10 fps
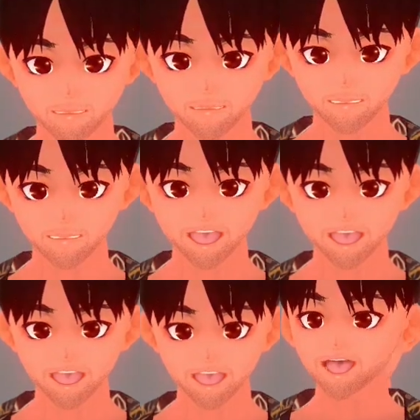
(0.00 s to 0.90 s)
And there we
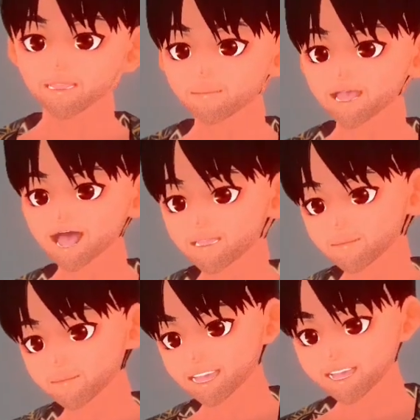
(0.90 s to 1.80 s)
go. Look at
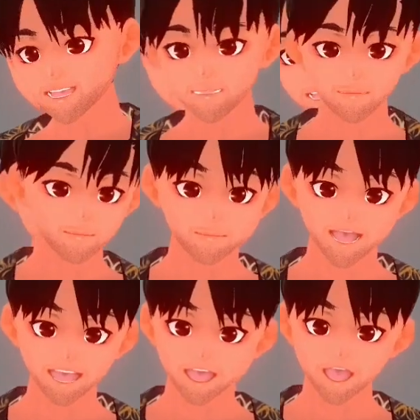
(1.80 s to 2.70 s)
that. Now I feel like
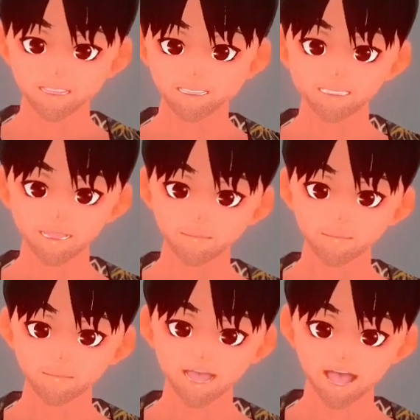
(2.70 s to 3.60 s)
I'm in the sun.
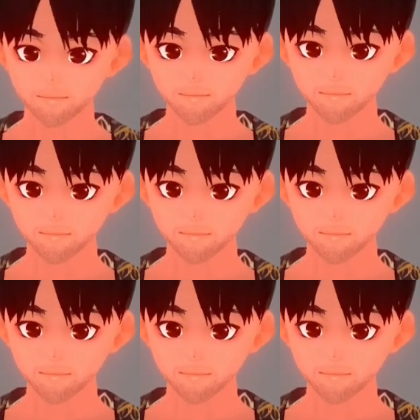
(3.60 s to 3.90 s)
I like it.